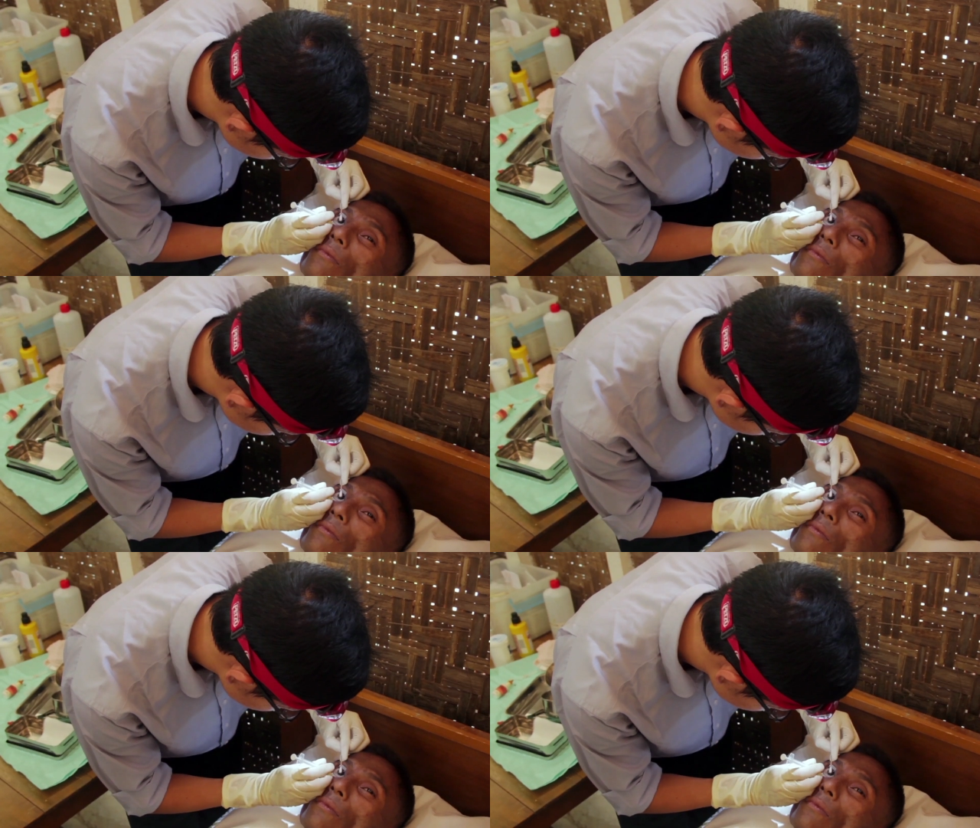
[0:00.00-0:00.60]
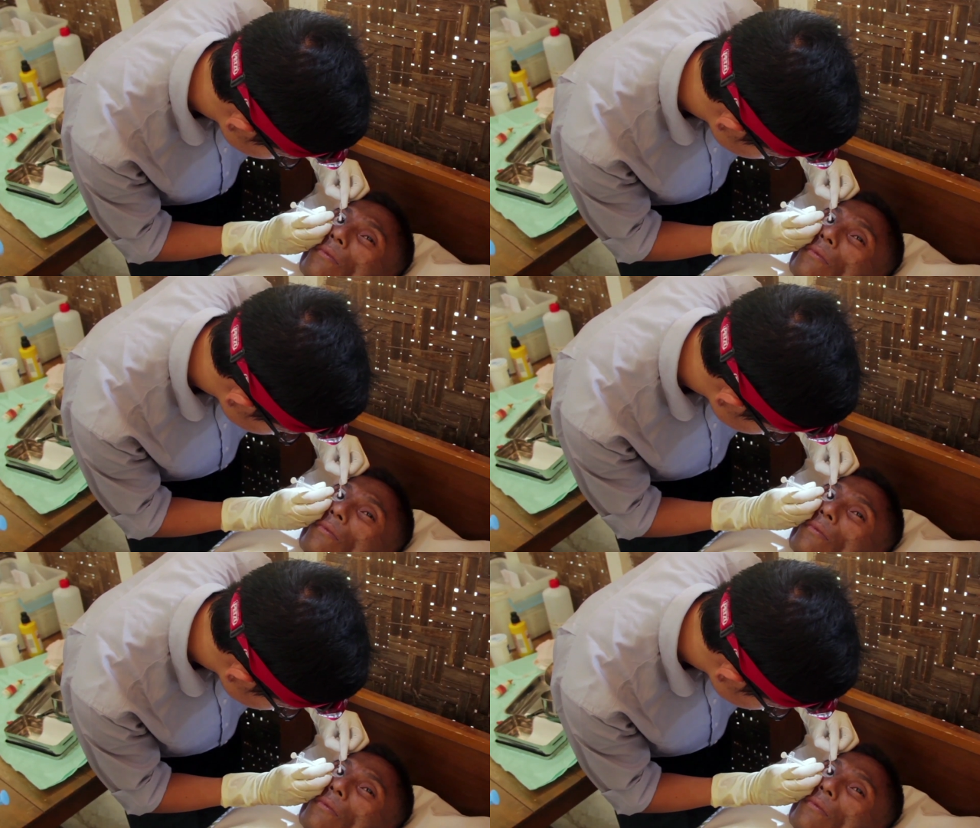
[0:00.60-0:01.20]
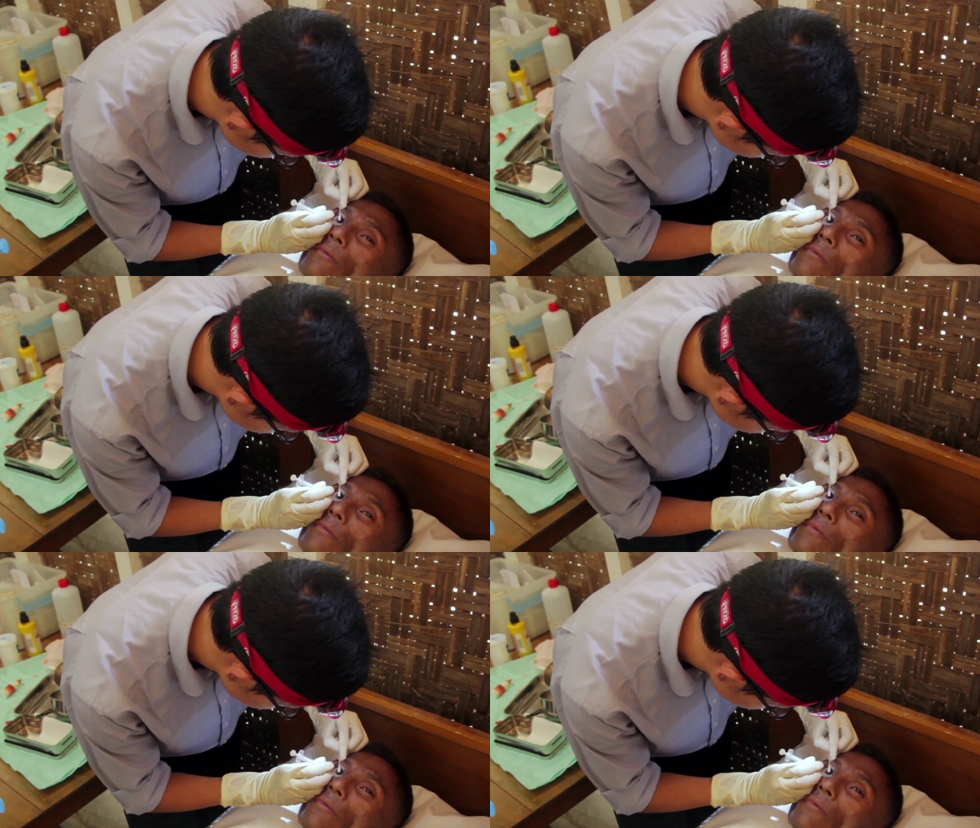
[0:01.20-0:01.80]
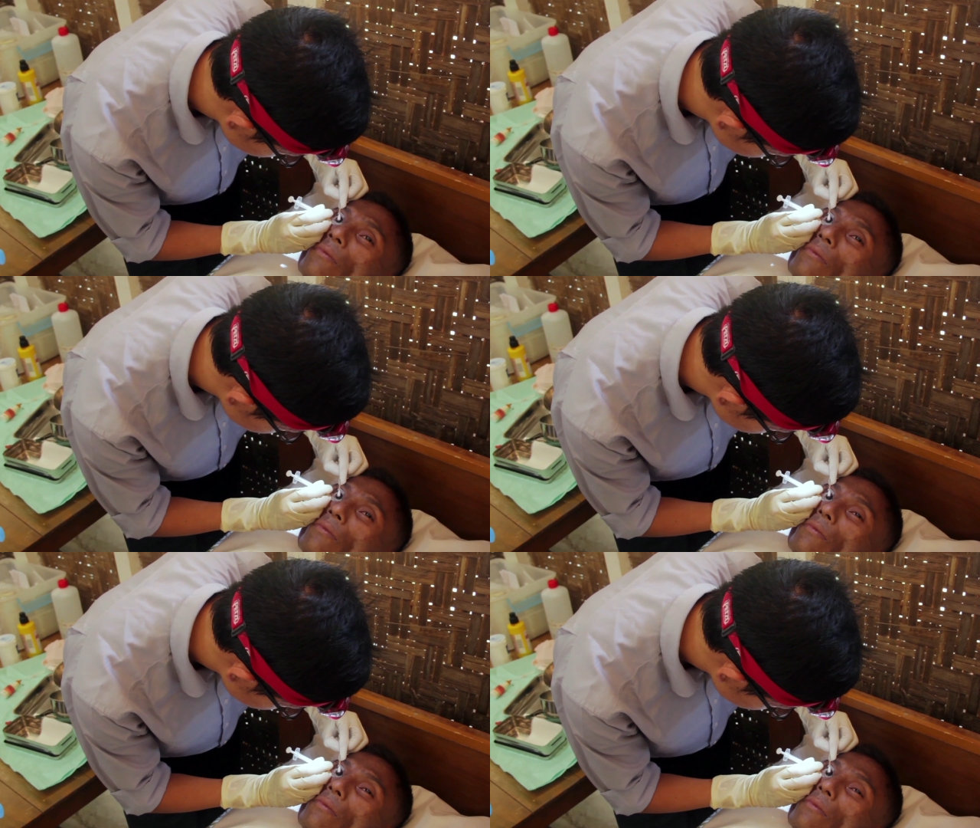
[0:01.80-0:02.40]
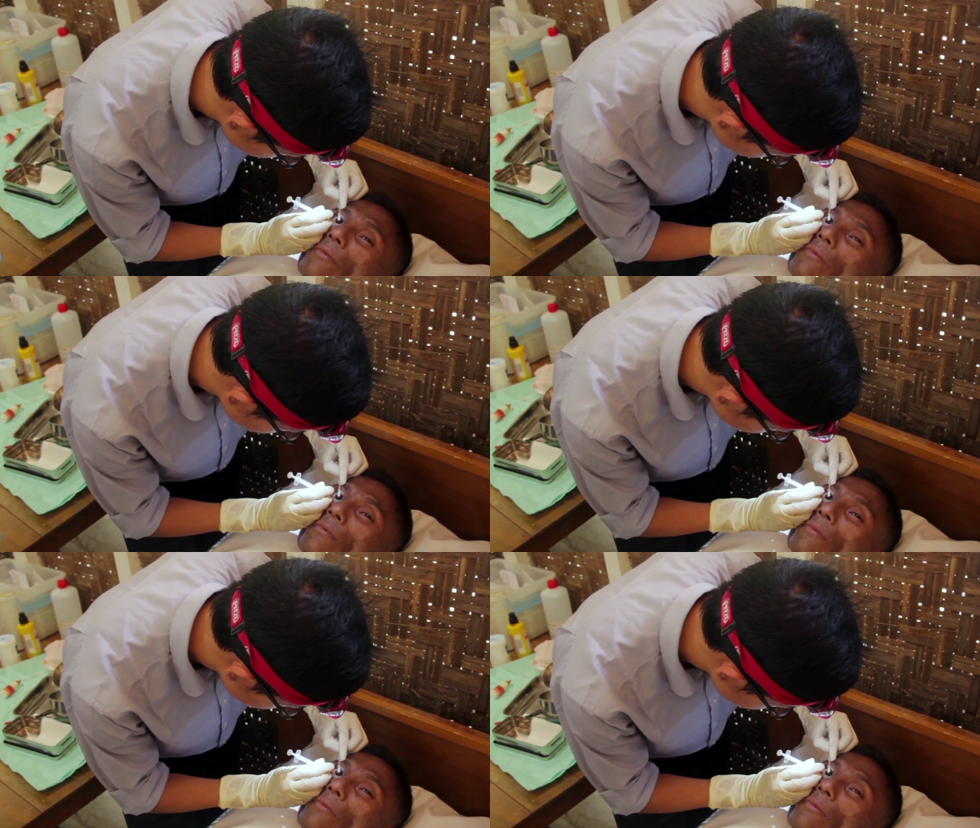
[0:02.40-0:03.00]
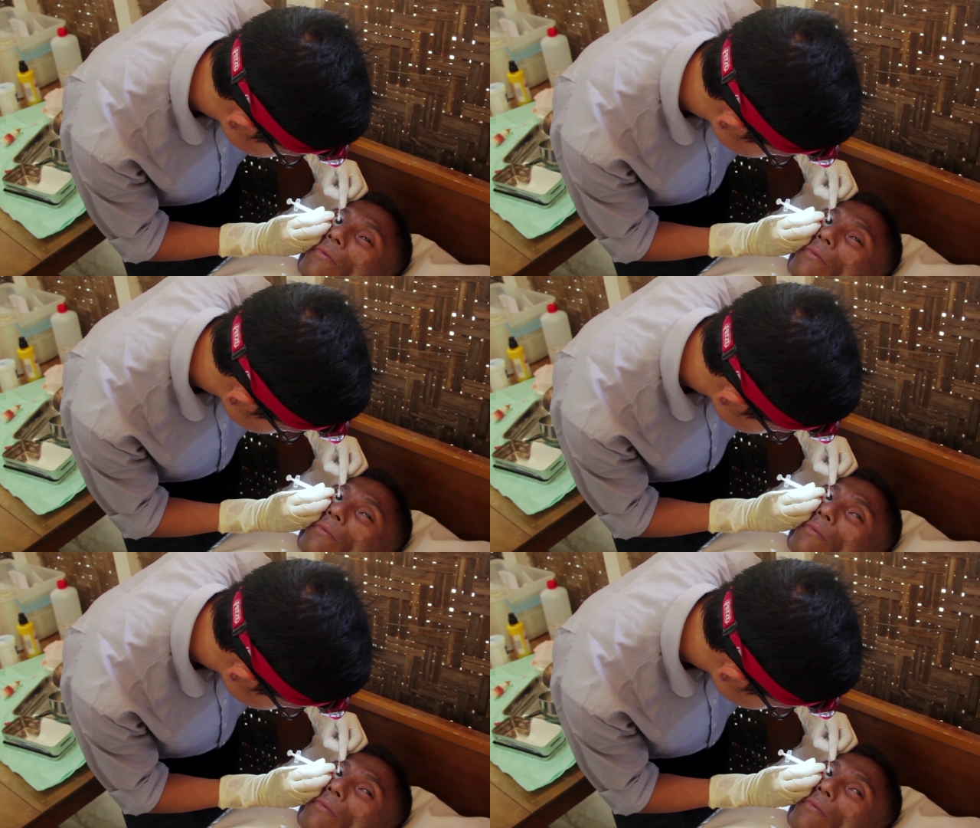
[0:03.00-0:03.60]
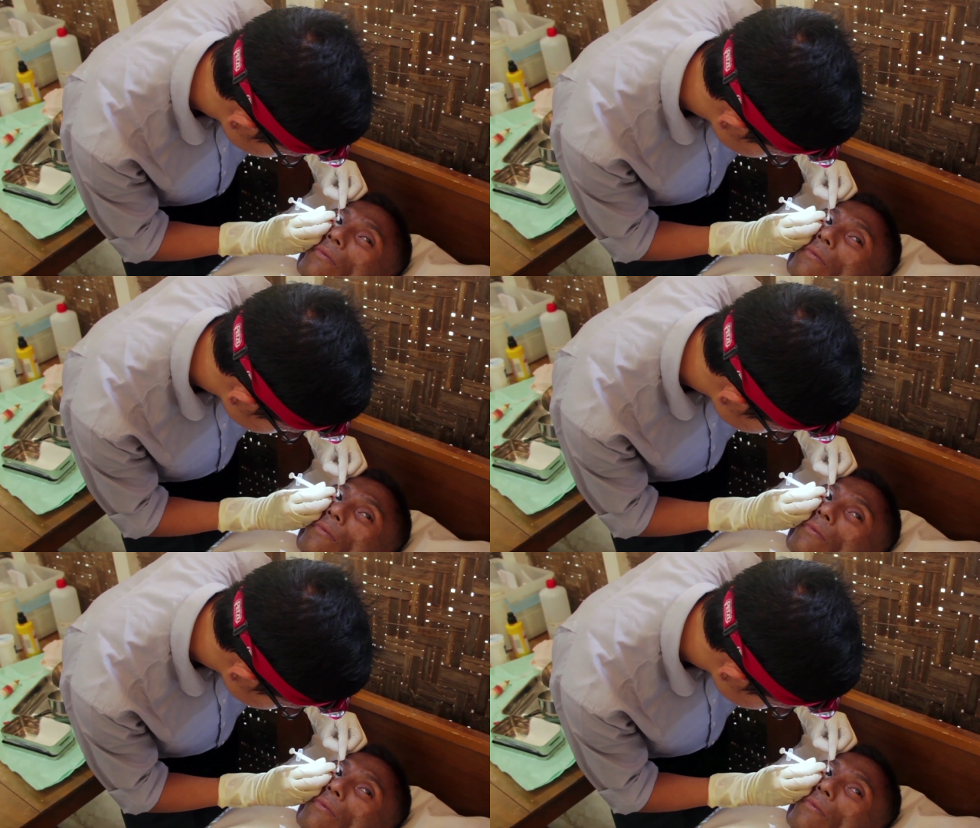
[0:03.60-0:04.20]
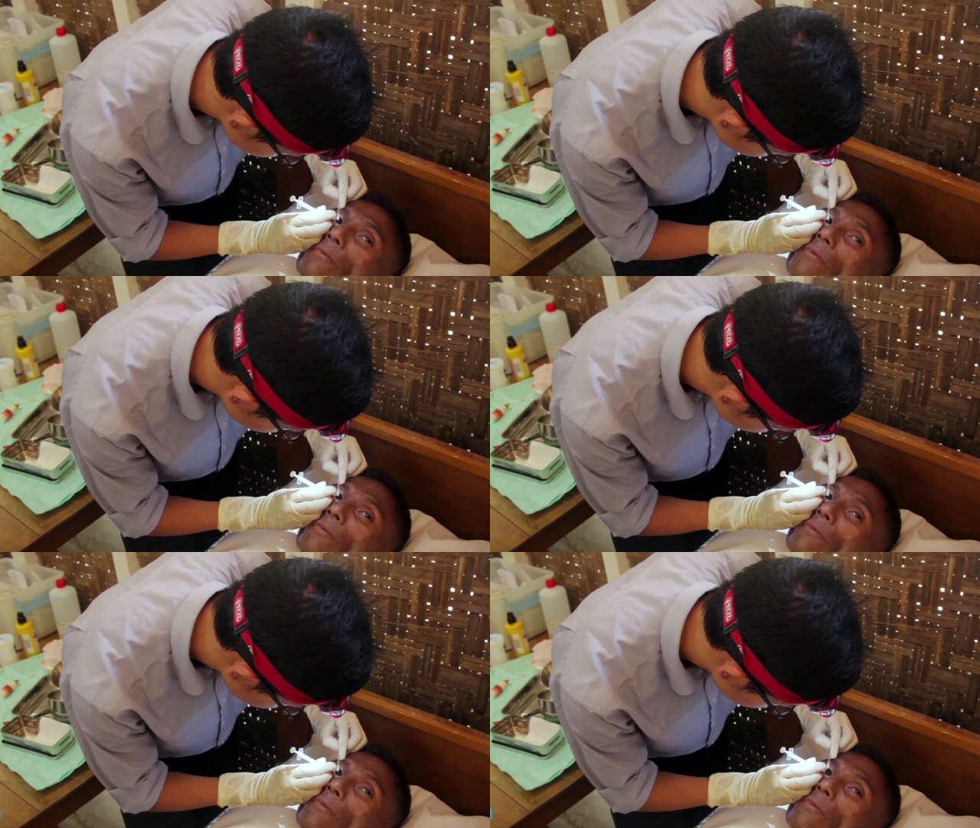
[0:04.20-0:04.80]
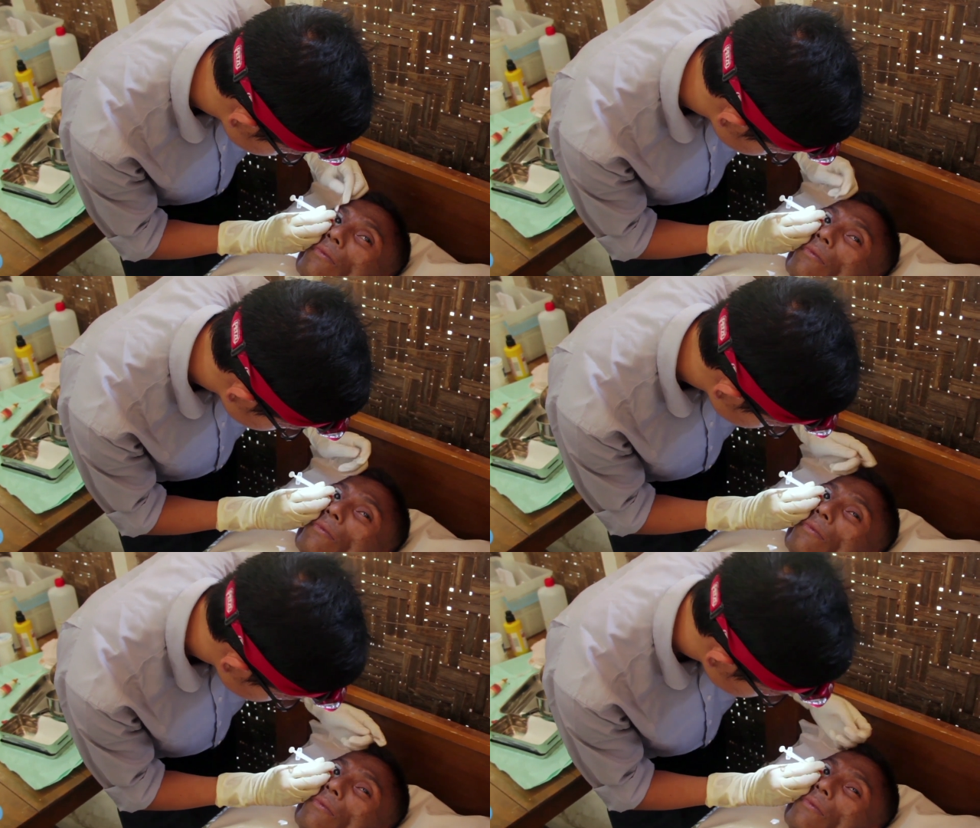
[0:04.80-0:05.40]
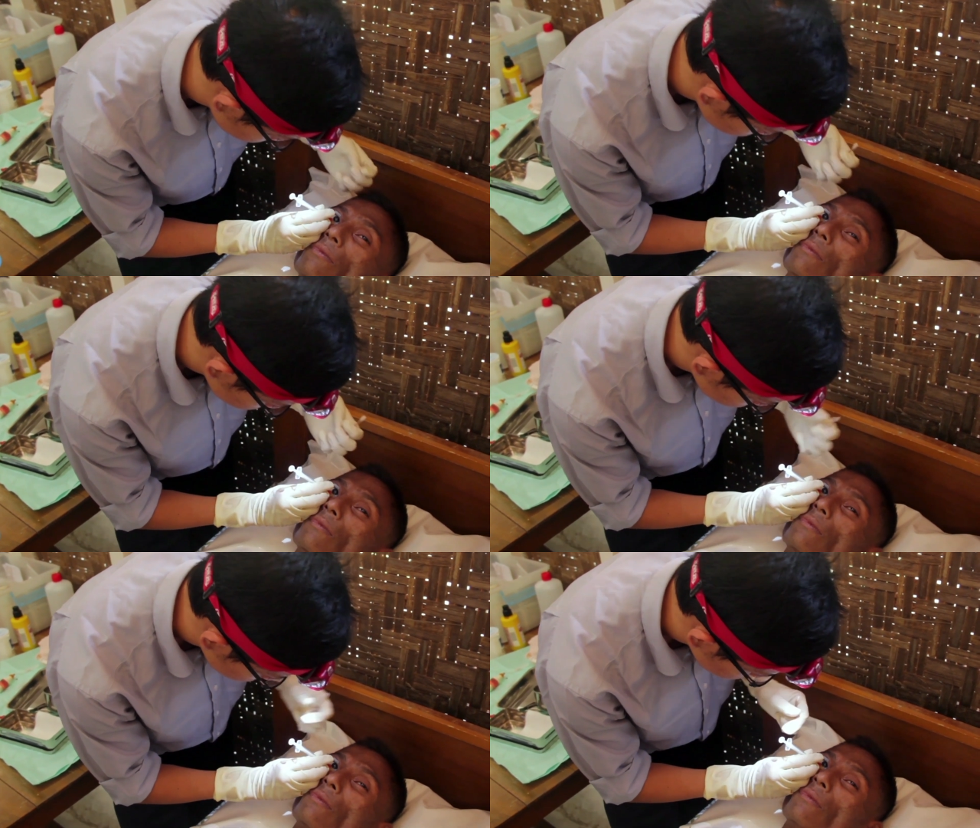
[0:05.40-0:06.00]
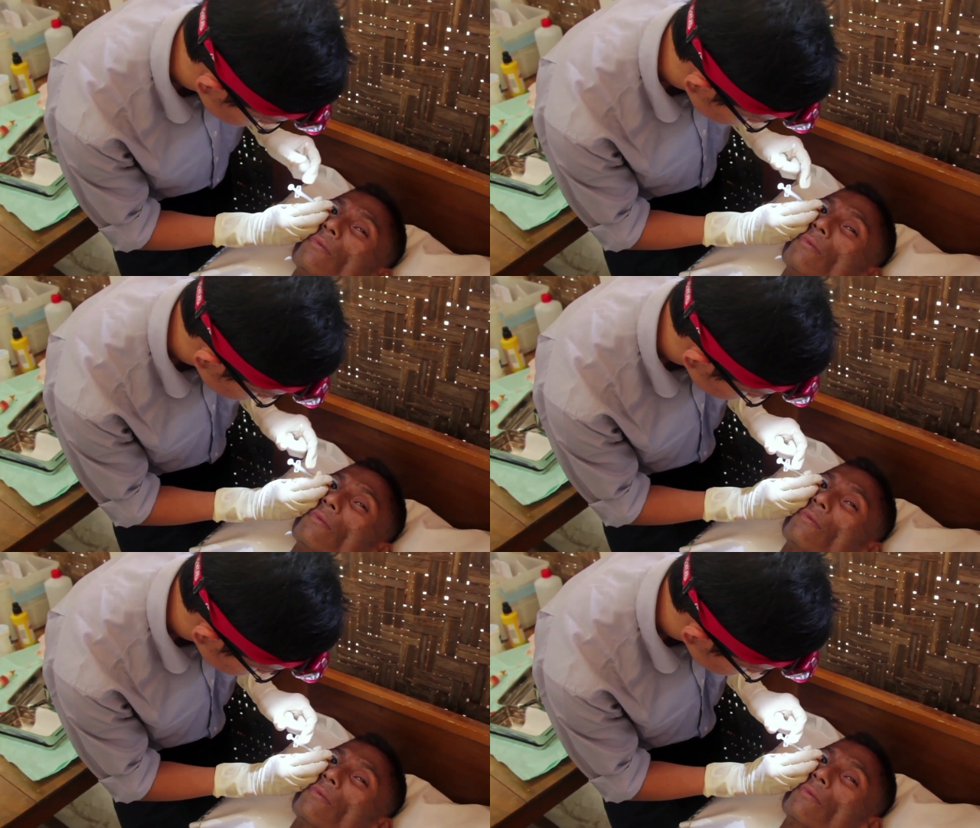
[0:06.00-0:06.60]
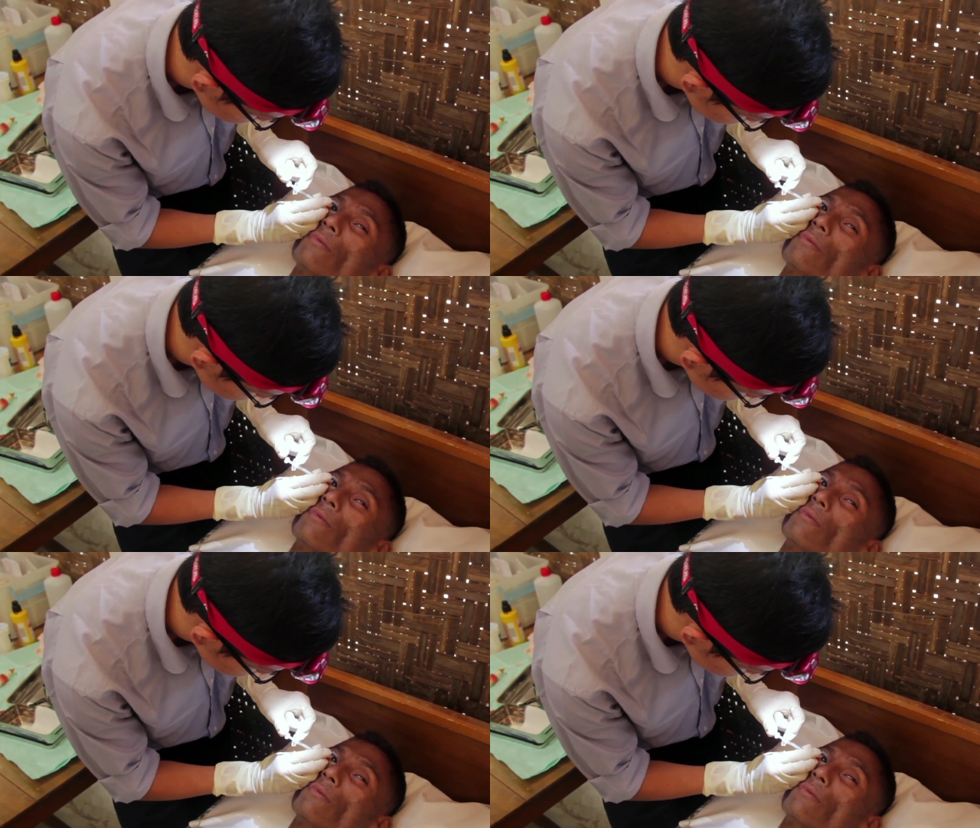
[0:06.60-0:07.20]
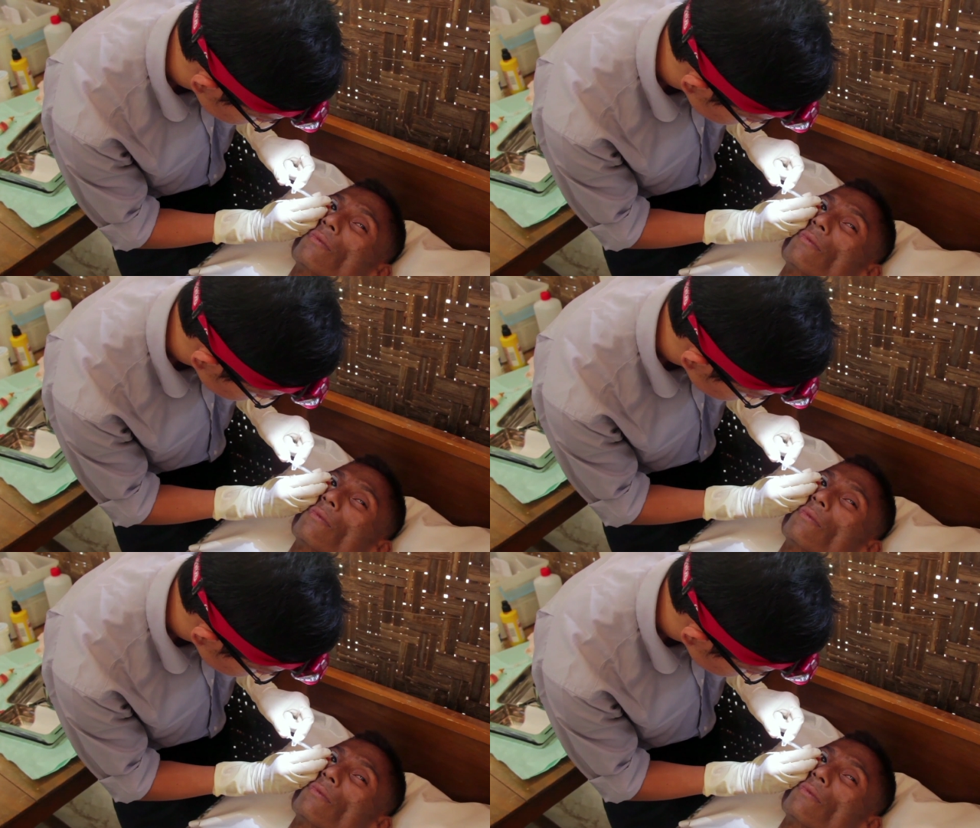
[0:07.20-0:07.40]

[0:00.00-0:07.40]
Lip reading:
[unreadable: no face in view]